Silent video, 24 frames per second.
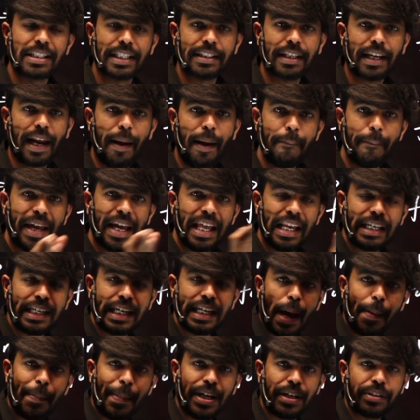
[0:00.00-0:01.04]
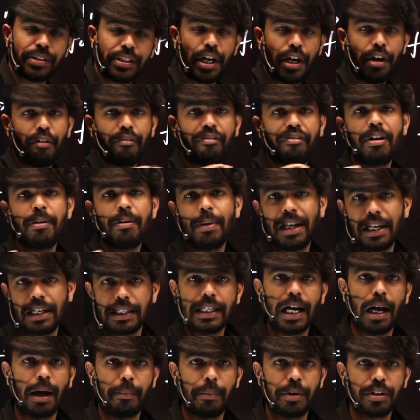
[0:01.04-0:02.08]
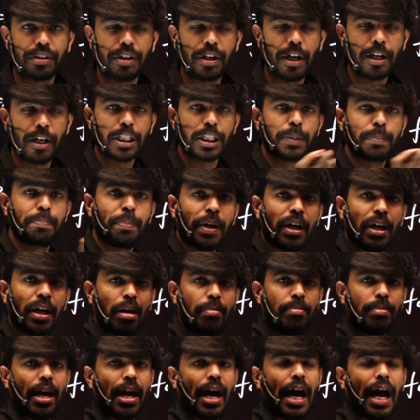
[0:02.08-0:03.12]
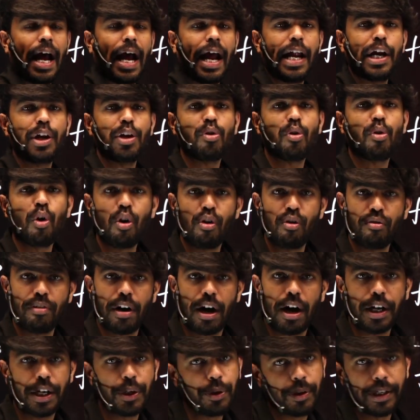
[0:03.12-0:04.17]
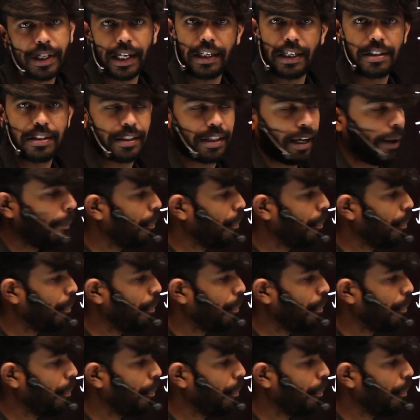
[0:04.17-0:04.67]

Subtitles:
andre male gametes, female gametes. Sperm and ova, you can say.